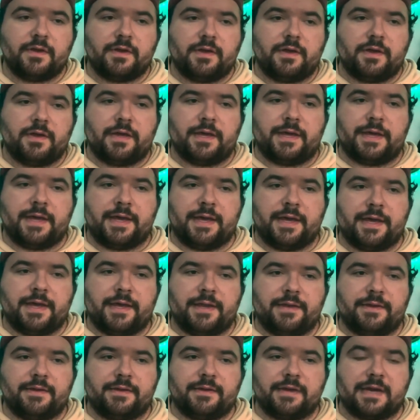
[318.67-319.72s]

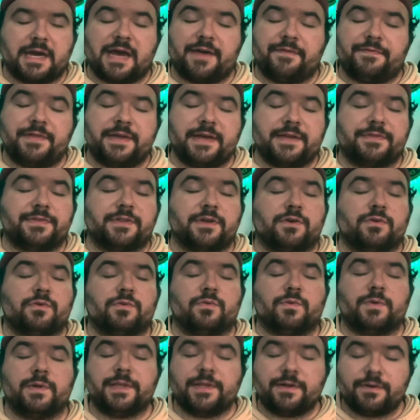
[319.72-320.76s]
and I think they're
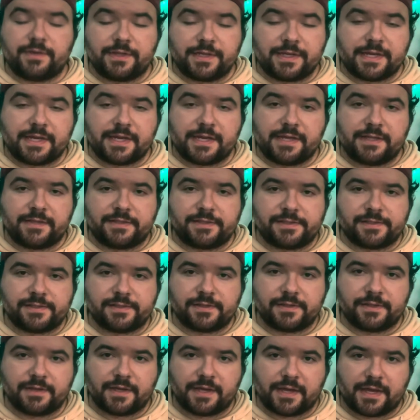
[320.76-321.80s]
really really neat
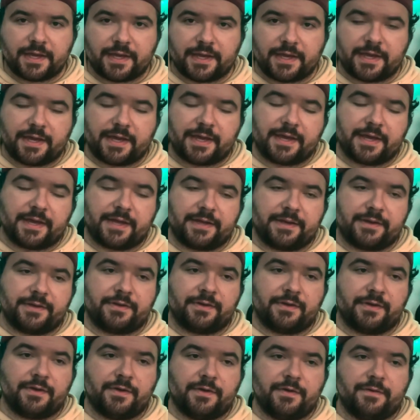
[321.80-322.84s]
and
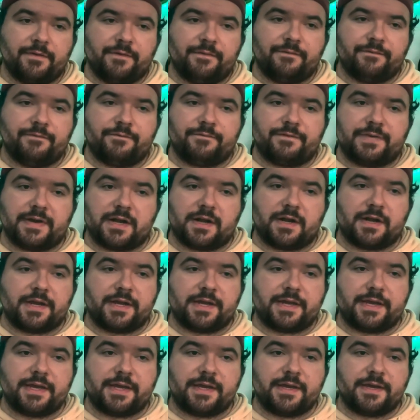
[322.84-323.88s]

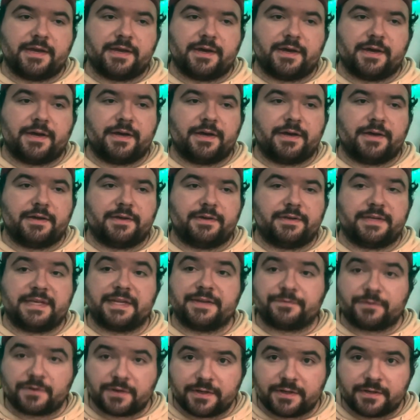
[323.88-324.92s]
very uh,
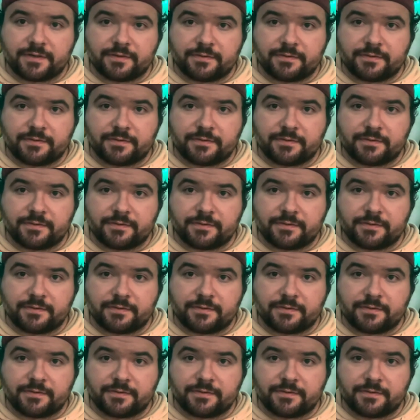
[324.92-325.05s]
different